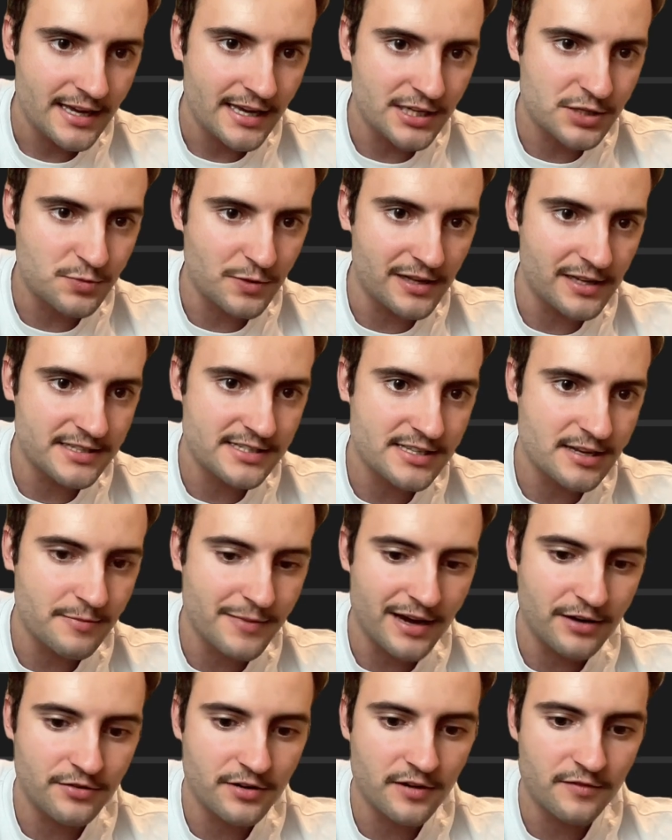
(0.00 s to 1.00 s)
as well as the
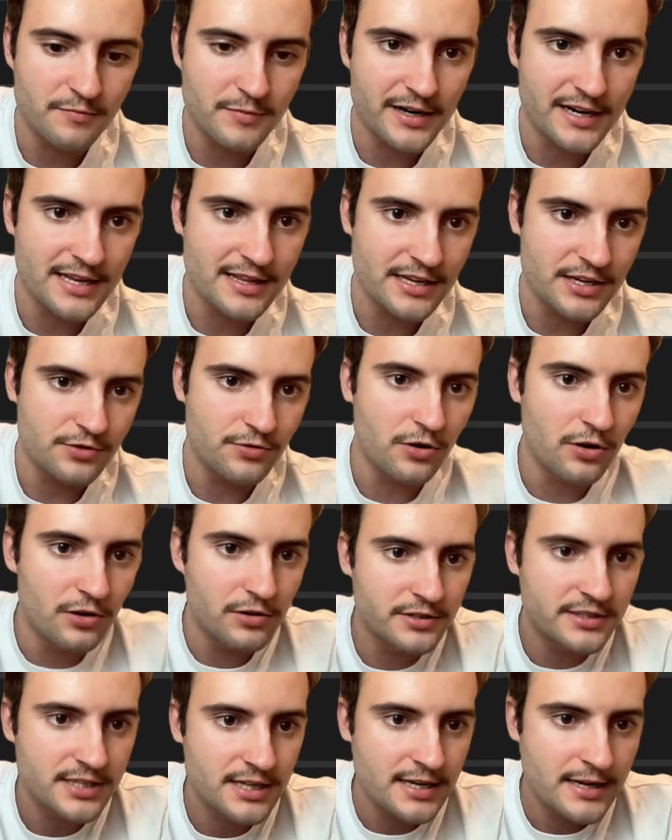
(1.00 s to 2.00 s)
amount of money that you
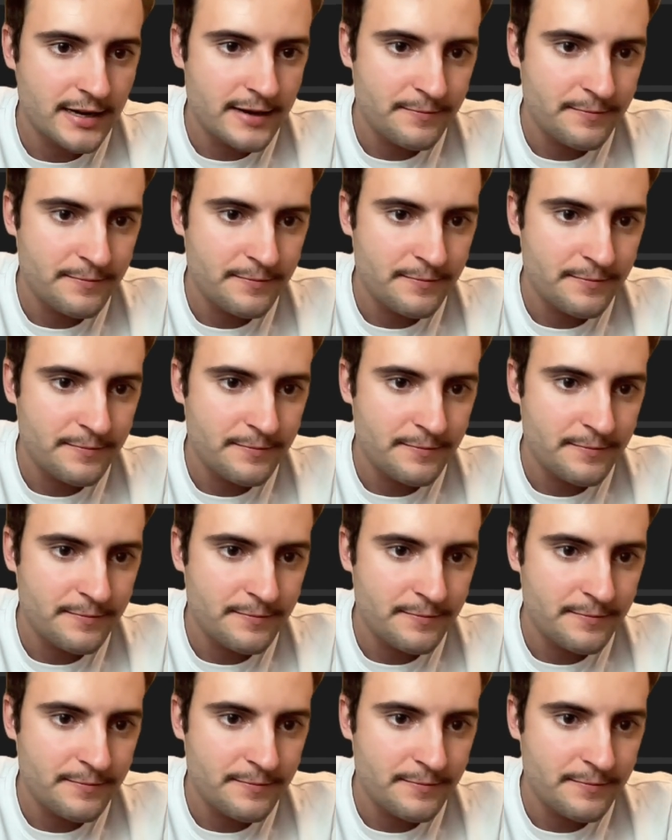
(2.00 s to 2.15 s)
hold.